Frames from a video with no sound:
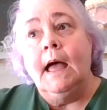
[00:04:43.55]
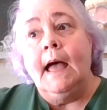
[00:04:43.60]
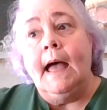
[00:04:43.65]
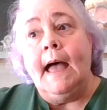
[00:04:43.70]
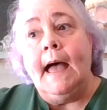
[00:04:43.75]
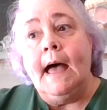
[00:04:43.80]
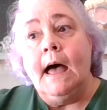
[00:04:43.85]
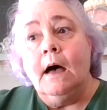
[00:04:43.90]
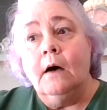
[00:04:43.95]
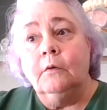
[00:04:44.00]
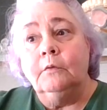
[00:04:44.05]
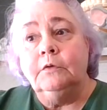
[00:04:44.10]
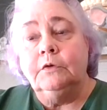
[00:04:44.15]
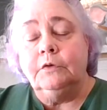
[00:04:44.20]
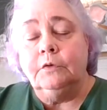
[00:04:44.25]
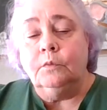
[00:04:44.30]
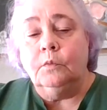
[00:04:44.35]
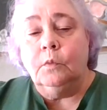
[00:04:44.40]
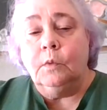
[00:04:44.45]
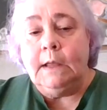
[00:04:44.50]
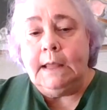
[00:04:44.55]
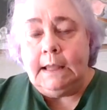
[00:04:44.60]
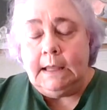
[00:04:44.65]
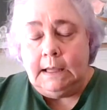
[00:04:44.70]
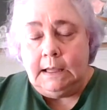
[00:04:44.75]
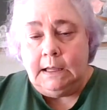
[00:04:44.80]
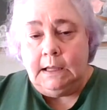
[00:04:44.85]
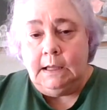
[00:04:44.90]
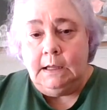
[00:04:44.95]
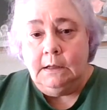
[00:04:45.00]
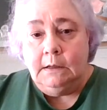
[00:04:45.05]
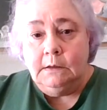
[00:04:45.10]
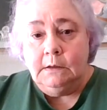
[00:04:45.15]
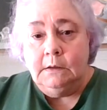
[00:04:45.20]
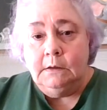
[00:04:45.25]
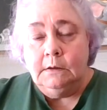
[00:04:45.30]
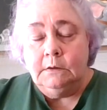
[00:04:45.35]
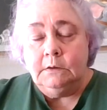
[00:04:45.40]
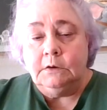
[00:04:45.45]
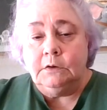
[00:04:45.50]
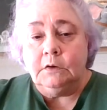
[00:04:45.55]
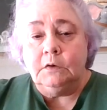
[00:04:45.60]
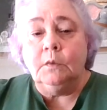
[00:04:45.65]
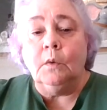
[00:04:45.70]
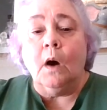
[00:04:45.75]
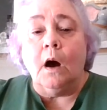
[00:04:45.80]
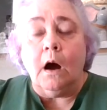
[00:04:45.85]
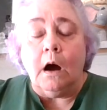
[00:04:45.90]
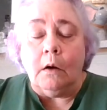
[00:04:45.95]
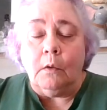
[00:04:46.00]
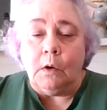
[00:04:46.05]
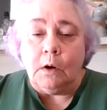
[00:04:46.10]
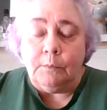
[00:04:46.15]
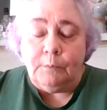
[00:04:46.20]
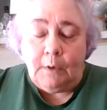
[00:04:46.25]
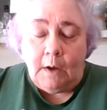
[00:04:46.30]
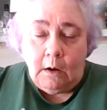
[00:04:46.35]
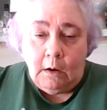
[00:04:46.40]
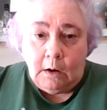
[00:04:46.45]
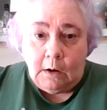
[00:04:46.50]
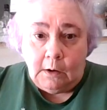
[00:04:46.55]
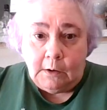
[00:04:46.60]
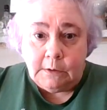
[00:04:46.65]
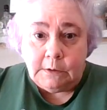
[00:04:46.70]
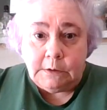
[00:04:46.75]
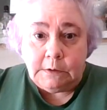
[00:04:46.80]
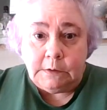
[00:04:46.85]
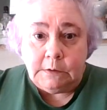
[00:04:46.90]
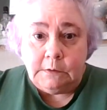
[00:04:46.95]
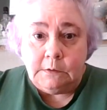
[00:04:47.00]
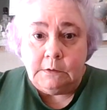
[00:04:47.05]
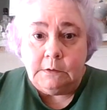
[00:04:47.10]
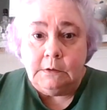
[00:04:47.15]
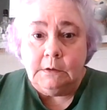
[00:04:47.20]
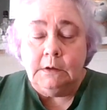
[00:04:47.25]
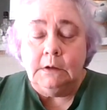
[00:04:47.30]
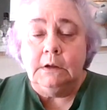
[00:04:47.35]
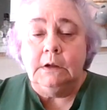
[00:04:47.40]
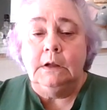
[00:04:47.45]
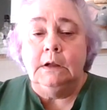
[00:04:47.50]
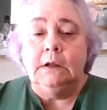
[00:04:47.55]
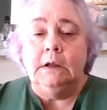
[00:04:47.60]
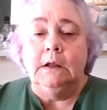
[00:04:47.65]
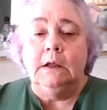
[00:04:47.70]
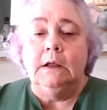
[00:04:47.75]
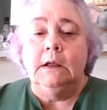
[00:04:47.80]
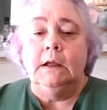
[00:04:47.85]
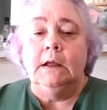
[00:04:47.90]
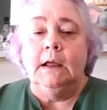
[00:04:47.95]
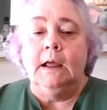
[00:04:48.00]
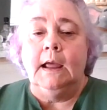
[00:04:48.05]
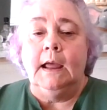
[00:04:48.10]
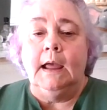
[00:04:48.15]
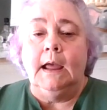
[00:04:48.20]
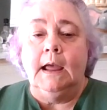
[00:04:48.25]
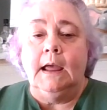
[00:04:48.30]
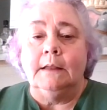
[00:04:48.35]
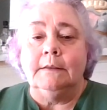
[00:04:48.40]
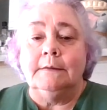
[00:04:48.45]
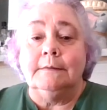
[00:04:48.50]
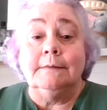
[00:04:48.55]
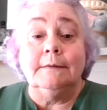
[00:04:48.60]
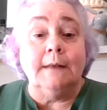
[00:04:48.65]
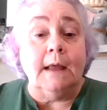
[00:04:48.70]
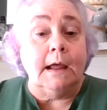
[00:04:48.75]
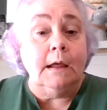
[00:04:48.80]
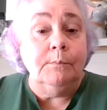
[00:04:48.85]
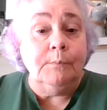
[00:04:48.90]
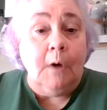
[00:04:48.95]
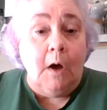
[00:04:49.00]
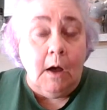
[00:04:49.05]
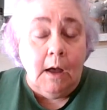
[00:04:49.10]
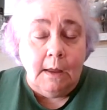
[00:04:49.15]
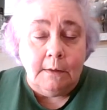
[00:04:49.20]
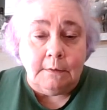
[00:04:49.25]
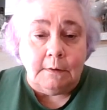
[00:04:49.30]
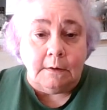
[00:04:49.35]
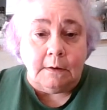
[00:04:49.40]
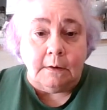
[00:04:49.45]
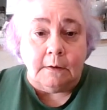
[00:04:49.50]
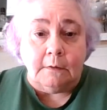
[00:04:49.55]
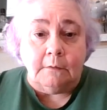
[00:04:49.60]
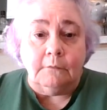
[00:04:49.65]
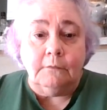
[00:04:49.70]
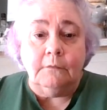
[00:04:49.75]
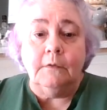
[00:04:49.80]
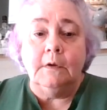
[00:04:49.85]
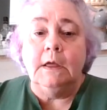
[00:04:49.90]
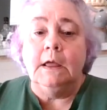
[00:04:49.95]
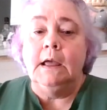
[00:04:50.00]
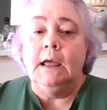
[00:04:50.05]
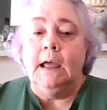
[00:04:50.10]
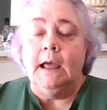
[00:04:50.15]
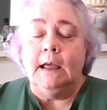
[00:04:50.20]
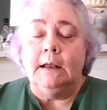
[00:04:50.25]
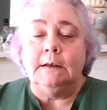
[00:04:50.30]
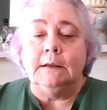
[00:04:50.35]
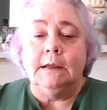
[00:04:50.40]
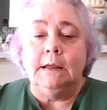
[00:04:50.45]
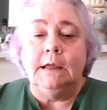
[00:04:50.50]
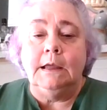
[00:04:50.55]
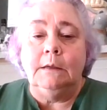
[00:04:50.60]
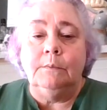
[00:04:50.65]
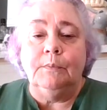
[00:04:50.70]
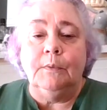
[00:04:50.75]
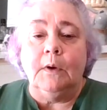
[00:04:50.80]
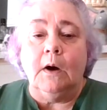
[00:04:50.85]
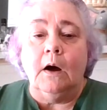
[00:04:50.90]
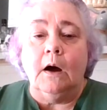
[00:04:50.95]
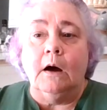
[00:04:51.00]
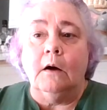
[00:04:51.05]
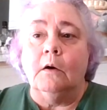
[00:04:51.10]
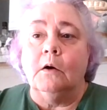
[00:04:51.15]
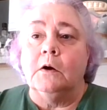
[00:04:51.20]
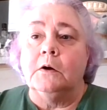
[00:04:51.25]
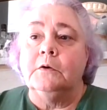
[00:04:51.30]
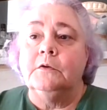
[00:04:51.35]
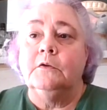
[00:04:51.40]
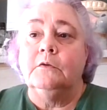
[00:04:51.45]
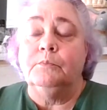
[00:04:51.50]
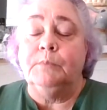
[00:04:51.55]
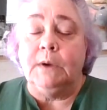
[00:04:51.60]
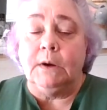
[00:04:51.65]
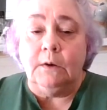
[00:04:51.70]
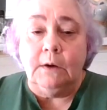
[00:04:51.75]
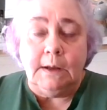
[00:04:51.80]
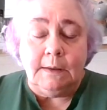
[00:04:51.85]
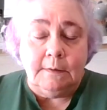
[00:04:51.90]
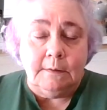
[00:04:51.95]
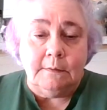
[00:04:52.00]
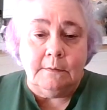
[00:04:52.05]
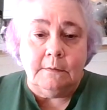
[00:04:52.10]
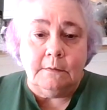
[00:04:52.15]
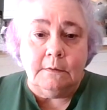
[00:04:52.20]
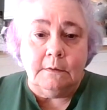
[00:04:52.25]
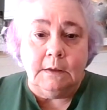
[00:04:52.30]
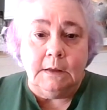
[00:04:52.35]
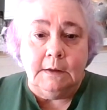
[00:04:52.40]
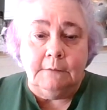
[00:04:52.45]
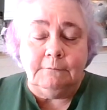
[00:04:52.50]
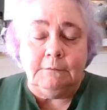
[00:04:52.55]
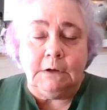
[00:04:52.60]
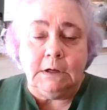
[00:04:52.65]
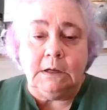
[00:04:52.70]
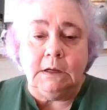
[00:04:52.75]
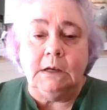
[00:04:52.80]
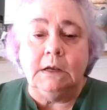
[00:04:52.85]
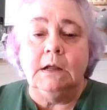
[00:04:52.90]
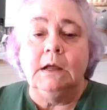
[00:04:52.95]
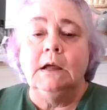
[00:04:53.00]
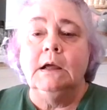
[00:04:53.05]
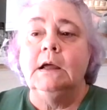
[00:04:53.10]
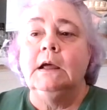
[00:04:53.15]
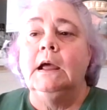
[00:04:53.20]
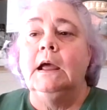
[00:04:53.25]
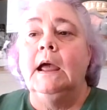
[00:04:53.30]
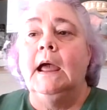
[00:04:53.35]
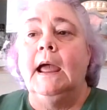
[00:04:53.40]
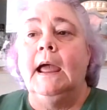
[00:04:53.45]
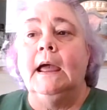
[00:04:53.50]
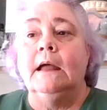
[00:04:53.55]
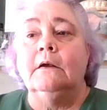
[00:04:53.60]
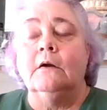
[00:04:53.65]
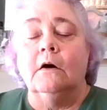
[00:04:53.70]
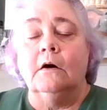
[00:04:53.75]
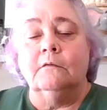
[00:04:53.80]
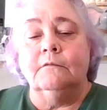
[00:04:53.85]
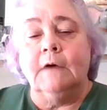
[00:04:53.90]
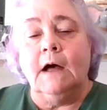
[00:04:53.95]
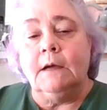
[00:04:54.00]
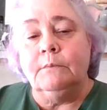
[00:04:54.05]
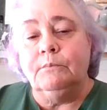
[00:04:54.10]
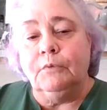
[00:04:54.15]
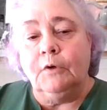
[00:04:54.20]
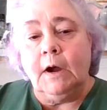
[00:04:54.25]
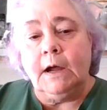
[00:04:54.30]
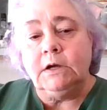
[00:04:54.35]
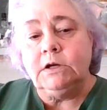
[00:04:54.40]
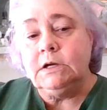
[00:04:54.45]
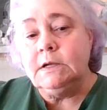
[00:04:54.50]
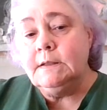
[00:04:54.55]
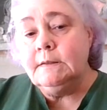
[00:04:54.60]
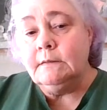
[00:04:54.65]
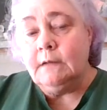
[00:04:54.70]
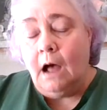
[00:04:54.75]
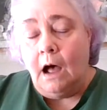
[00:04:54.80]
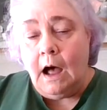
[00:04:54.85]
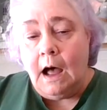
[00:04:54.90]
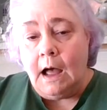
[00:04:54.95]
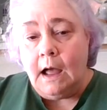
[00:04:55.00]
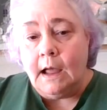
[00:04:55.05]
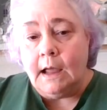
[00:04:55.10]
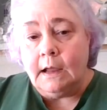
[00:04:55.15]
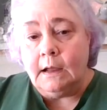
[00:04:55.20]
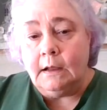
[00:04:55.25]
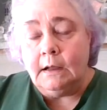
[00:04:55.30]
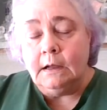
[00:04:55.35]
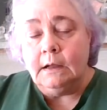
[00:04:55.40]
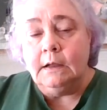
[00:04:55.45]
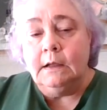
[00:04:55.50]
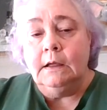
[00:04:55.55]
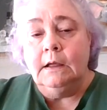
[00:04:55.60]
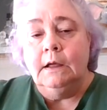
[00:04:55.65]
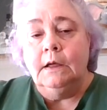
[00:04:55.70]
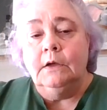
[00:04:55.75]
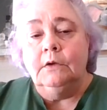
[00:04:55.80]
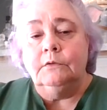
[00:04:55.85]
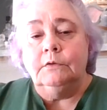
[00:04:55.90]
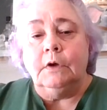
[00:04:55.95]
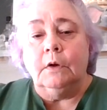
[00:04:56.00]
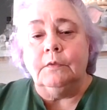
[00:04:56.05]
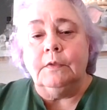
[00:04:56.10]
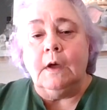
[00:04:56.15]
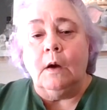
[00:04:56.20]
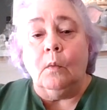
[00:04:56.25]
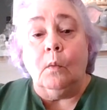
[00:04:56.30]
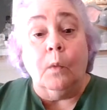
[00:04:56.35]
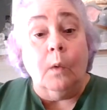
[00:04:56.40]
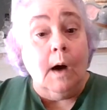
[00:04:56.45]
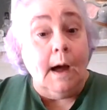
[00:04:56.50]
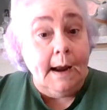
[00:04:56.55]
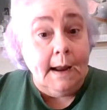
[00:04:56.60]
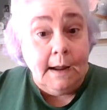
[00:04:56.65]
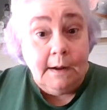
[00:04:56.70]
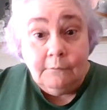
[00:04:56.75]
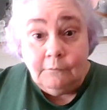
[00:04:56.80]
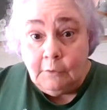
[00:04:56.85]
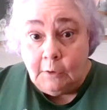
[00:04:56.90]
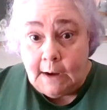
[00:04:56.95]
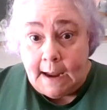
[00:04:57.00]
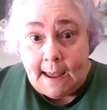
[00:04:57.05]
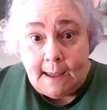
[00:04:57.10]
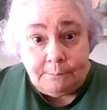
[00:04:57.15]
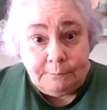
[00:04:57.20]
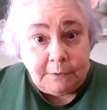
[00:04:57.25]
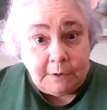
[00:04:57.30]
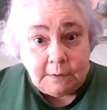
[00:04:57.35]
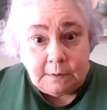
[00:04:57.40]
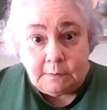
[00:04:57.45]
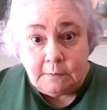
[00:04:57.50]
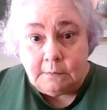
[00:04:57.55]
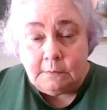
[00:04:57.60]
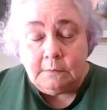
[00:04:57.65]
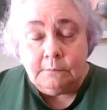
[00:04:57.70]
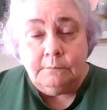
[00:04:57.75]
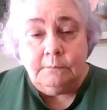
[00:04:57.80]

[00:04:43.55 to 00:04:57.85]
How do we do our part and stay positive and keep our spirits lifted and our vibrations high so that whatever happens,